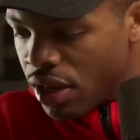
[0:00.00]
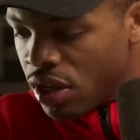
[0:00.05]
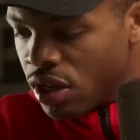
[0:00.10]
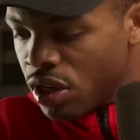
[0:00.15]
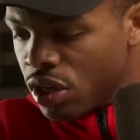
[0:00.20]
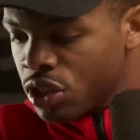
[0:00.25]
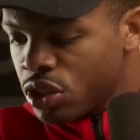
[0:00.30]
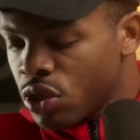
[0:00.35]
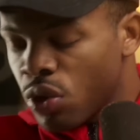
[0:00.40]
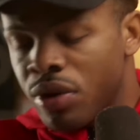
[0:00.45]

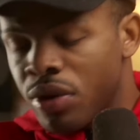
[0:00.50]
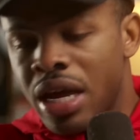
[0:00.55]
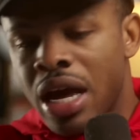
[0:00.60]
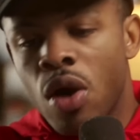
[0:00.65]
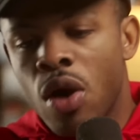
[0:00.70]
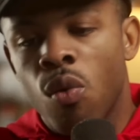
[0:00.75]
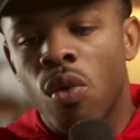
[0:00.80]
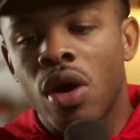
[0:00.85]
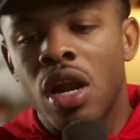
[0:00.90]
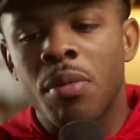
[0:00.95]
So now
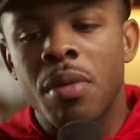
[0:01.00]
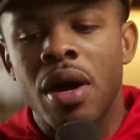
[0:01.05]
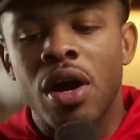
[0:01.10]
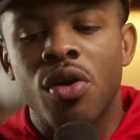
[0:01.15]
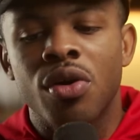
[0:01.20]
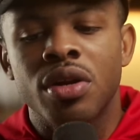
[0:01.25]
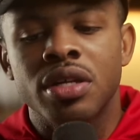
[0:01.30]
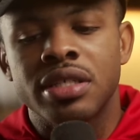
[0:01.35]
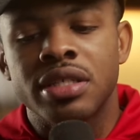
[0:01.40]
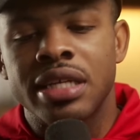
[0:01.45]
what am I
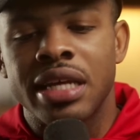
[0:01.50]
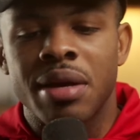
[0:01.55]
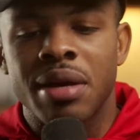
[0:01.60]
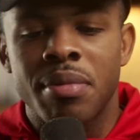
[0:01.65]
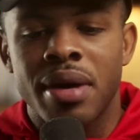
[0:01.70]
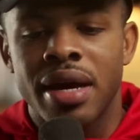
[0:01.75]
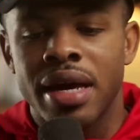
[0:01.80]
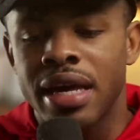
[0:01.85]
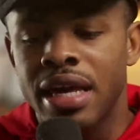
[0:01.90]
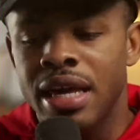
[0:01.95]
going to see in
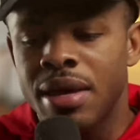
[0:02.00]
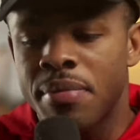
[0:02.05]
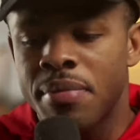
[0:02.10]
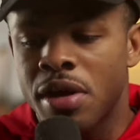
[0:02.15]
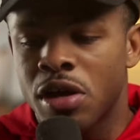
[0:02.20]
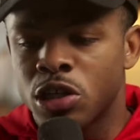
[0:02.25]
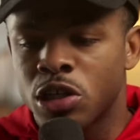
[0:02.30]
my emails,